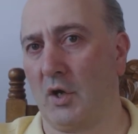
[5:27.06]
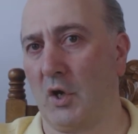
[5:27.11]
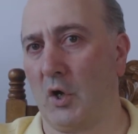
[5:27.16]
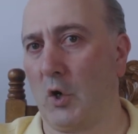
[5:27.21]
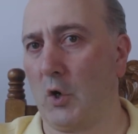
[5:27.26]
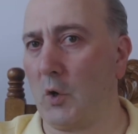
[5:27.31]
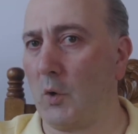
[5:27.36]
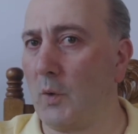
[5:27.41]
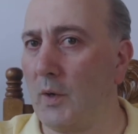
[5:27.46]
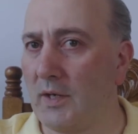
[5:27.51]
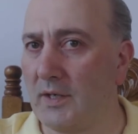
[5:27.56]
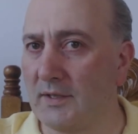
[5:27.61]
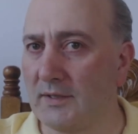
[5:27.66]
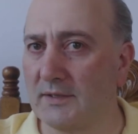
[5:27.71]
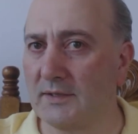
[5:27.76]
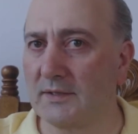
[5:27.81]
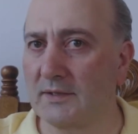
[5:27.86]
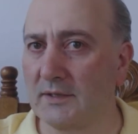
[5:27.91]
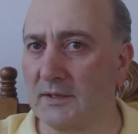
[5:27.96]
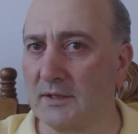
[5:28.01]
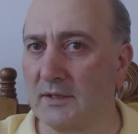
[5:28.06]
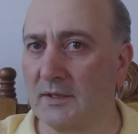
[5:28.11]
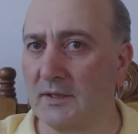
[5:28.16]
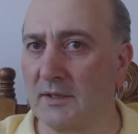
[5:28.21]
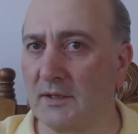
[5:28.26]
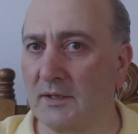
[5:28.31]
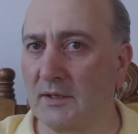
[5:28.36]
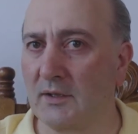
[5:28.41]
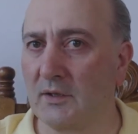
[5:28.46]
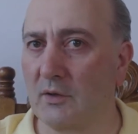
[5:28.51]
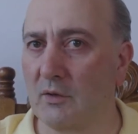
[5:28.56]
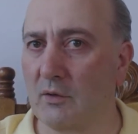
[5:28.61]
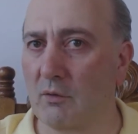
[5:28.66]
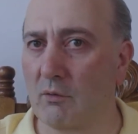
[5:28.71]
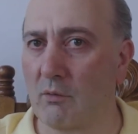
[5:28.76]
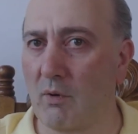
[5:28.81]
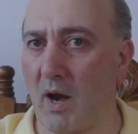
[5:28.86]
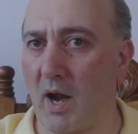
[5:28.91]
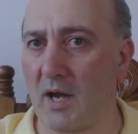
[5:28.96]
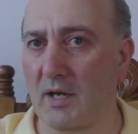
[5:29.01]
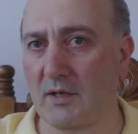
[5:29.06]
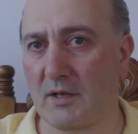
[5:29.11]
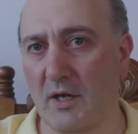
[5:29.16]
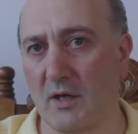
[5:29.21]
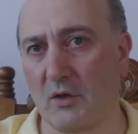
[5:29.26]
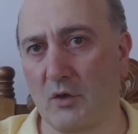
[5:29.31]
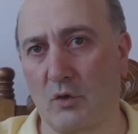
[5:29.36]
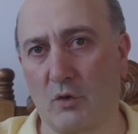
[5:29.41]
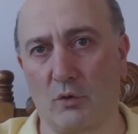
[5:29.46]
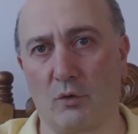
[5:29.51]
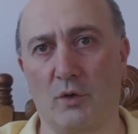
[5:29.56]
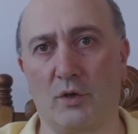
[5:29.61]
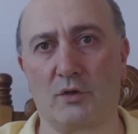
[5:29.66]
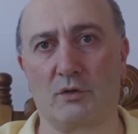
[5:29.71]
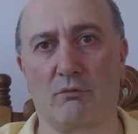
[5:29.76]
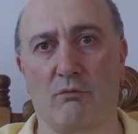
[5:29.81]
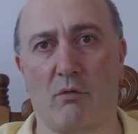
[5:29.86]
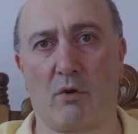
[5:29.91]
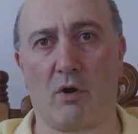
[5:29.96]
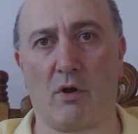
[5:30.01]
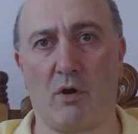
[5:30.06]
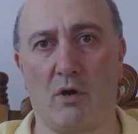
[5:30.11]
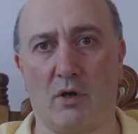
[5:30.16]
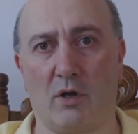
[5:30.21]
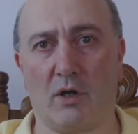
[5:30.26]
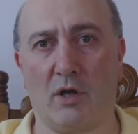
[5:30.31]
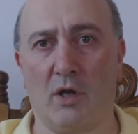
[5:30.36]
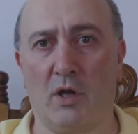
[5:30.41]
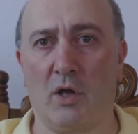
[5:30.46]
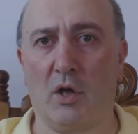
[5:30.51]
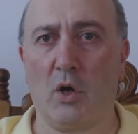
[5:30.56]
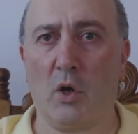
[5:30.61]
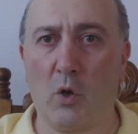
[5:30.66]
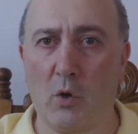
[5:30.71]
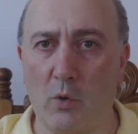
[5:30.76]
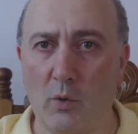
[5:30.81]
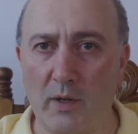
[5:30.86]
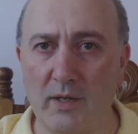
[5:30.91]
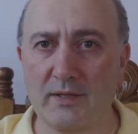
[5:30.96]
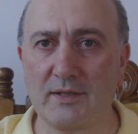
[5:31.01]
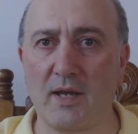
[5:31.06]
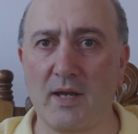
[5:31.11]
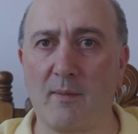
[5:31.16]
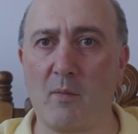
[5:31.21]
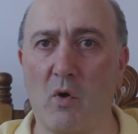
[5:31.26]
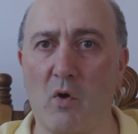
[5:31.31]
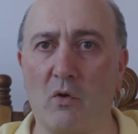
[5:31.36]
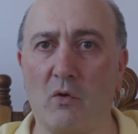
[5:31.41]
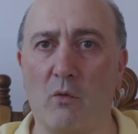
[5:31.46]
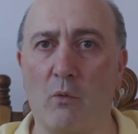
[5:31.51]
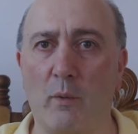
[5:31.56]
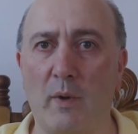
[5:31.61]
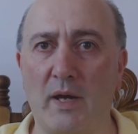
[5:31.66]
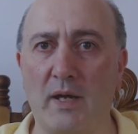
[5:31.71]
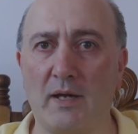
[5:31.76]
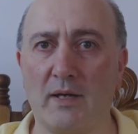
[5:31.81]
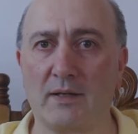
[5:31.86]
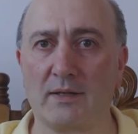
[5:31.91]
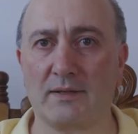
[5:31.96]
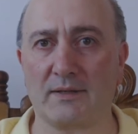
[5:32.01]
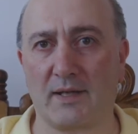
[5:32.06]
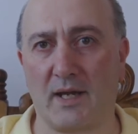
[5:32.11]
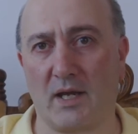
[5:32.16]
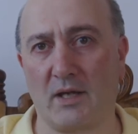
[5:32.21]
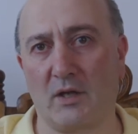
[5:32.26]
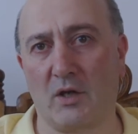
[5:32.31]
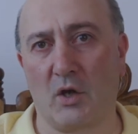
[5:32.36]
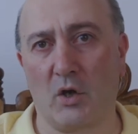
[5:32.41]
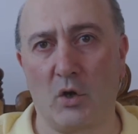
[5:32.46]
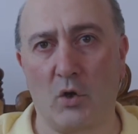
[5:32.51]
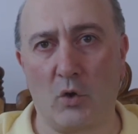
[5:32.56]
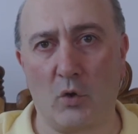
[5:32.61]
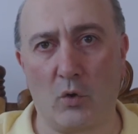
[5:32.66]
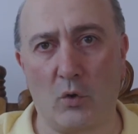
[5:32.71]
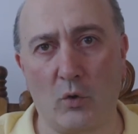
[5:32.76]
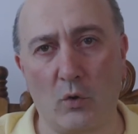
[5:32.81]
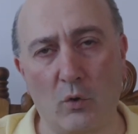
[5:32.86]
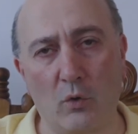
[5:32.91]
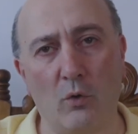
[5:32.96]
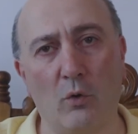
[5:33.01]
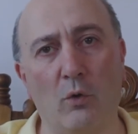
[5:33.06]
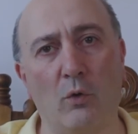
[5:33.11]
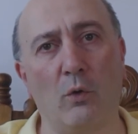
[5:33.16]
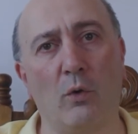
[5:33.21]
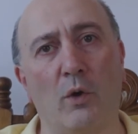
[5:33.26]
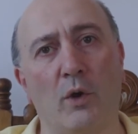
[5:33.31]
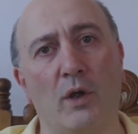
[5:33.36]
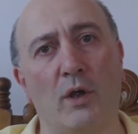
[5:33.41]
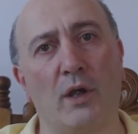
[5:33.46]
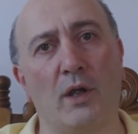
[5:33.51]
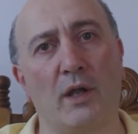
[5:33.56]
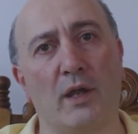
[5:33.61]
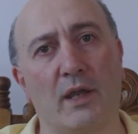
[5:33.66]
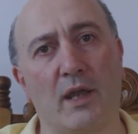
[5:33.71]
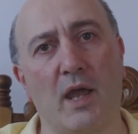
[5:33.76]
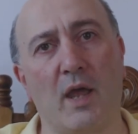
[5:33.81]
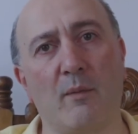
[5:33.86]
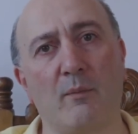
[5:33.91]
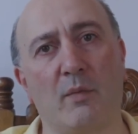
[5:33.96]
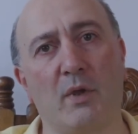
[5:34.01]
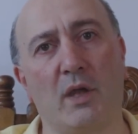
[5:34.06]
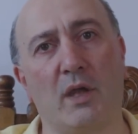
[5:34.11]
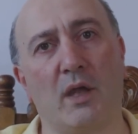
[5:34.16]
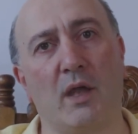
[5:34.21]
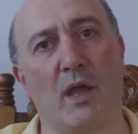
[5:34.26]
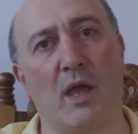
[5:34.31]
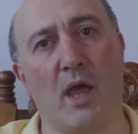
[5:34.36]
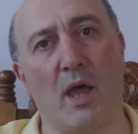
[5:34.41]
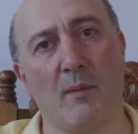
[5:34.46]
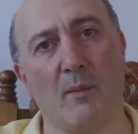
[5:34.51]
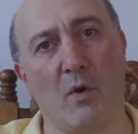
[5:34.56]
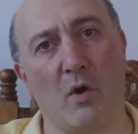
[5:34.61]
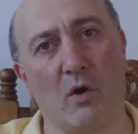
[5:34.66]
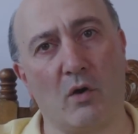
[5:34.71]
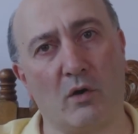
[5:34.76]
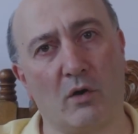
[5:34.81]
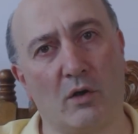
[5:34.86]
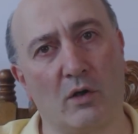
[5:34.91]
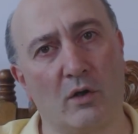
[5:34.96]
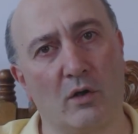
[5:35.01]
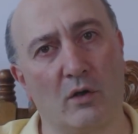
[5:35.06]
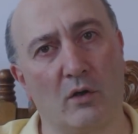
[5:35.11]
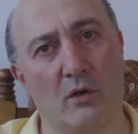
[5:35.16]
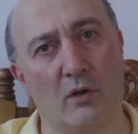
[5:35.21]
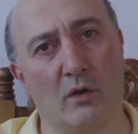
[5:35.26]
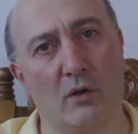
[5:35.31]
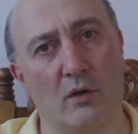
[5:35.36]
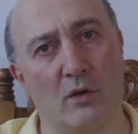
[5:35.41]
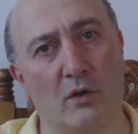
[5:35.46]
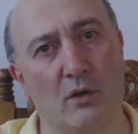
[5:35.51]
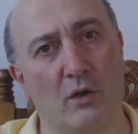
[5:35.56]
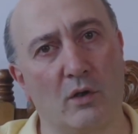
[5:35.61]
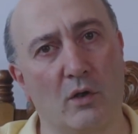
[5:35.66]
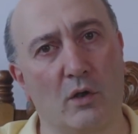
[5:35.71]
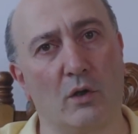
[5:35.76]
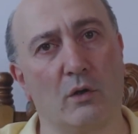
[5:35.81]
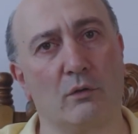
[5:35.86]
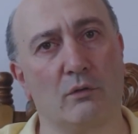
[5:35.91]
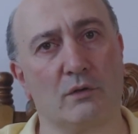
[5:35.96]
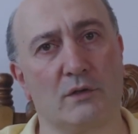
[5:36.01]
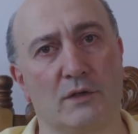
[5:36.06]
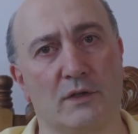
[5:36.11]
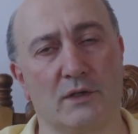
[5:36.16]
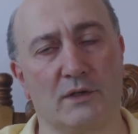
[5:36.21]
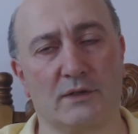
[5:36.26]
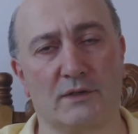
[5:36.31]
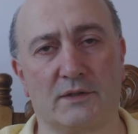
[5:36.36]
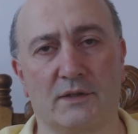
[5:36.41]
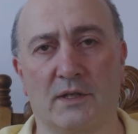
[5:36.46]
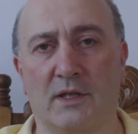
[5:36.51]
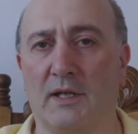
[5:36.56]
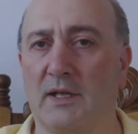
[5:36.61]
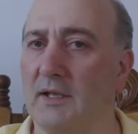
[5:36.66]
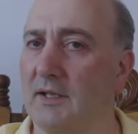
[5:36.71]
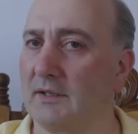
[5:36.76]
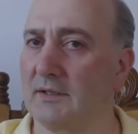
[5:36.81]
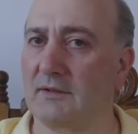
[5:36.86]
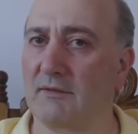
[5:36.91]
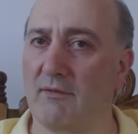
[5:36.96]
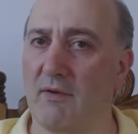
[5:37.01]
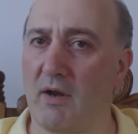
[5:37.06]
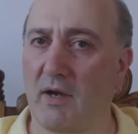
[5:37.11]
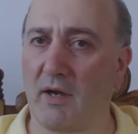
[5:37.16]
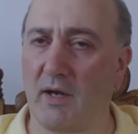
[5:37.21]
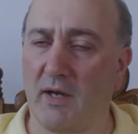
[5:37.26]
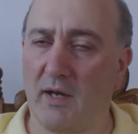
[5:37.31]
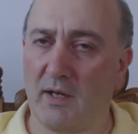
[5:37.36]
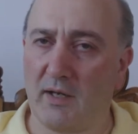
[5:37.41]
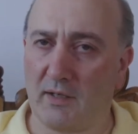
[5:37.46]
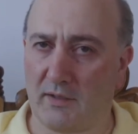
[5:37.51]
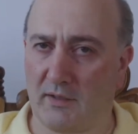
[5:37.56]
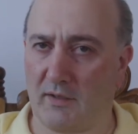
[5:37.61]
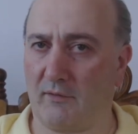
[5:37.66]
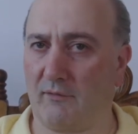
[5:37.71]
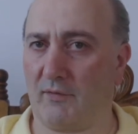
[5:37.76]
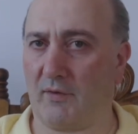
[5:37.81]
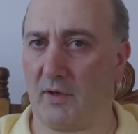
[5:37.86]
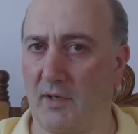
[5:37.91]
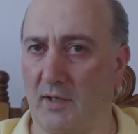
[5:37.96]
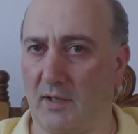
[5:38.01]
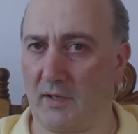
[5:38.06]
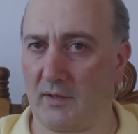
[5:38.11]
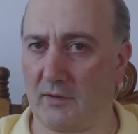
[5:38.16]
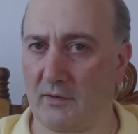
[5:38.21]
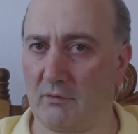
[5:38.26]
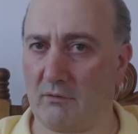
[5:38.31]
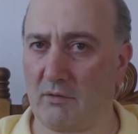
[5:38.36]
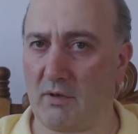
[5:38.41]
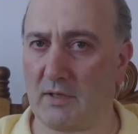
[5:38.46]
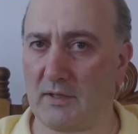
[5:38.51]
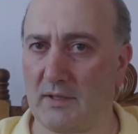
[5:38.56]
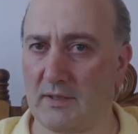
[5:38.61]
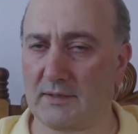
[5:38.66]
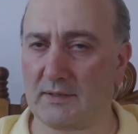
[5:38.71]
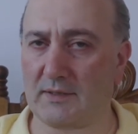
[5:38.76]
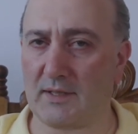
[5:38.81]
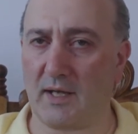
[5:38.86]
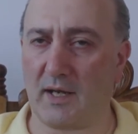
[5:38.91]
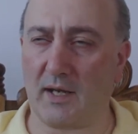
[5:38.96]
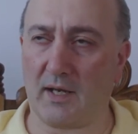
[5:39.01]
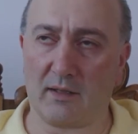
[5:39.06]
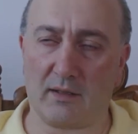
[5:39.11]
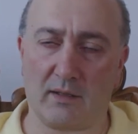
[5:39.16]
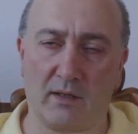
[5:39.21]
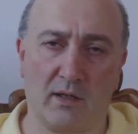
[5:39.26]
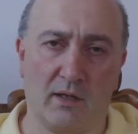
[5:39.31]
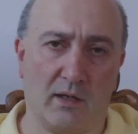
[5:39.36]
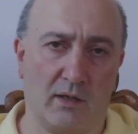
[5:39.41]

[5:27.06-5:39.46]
who is right and who is wrong, who is among winners and who can be among losers. It's very difficult to understand.